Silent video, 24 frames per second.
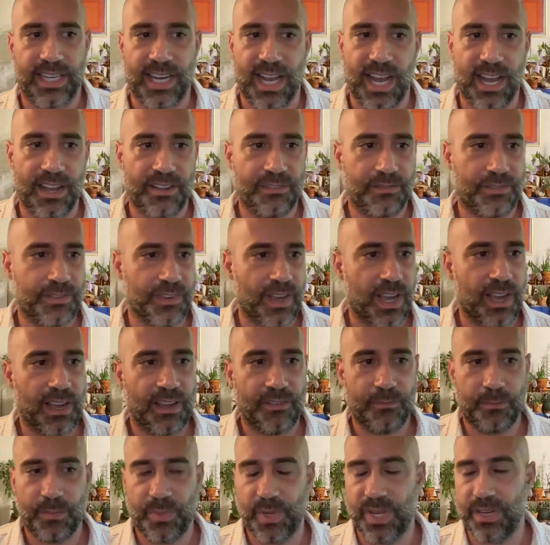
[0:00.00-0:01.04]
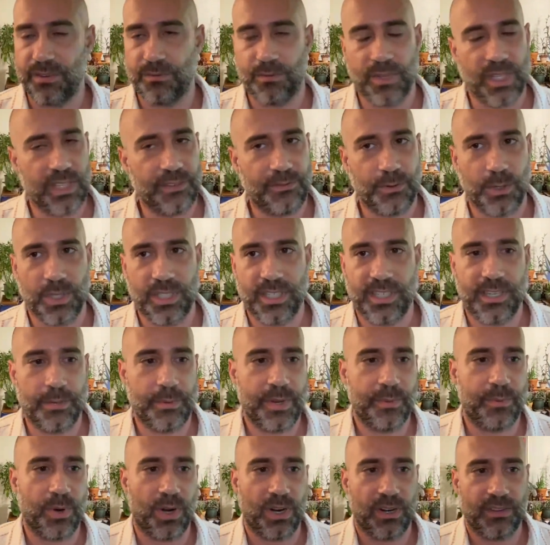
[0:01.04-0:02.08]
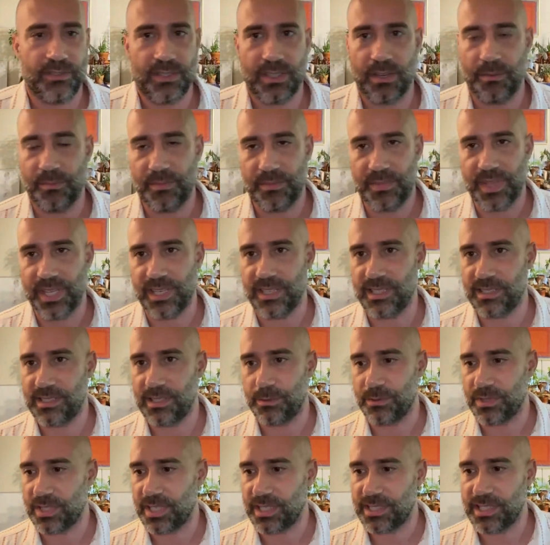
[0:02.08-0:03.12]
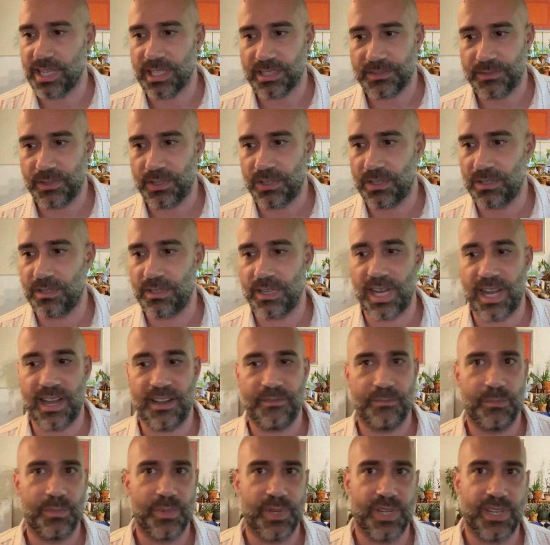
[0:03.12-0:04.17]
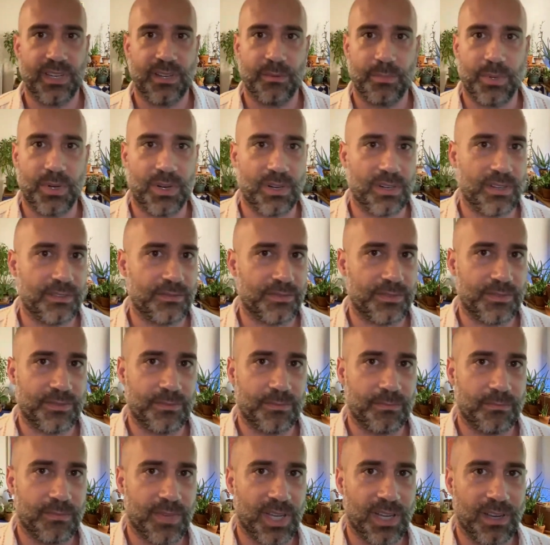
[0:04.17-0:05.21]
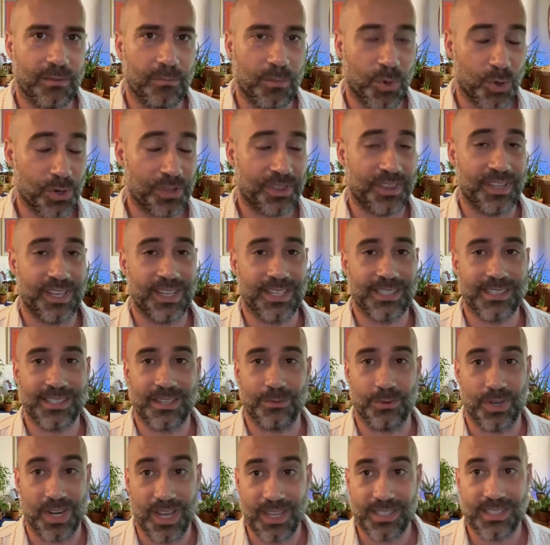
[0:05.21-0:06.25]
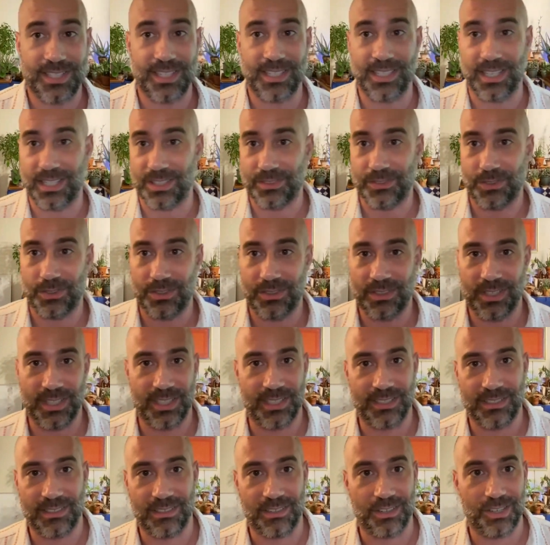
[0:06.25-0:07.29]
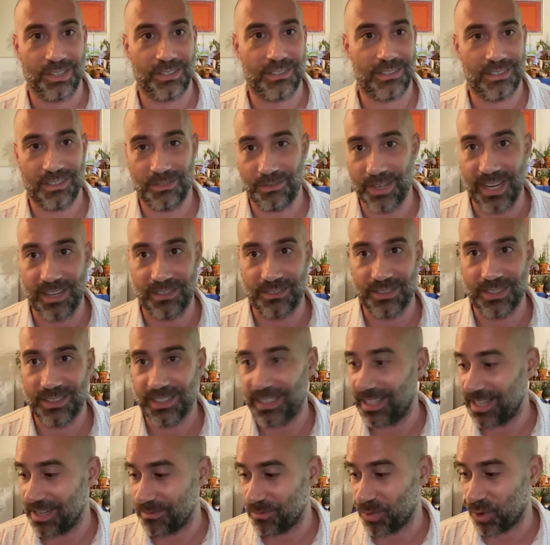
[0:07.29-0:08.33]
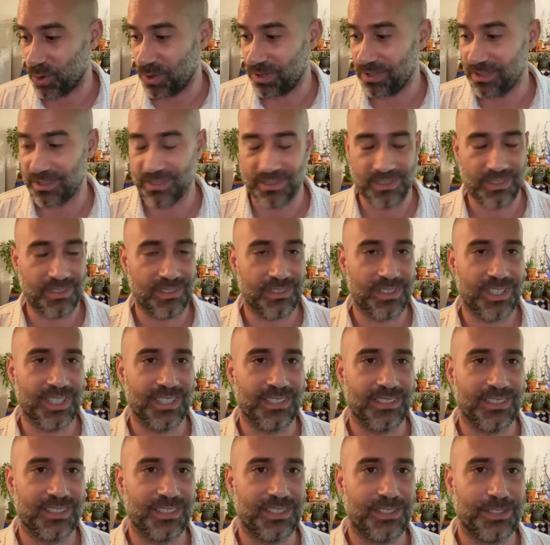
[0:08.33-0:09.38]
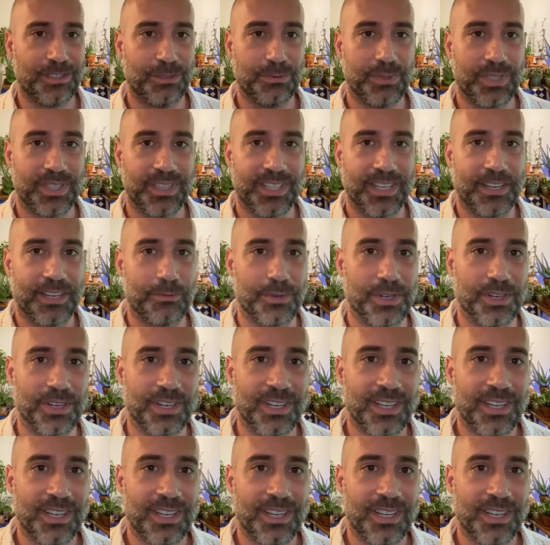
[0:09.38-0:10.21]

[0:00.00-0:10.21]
I've been really fortunate to be part of some things that were successful. I've been a part of more things that were not successful and aren't around anymore, or didn't do what they were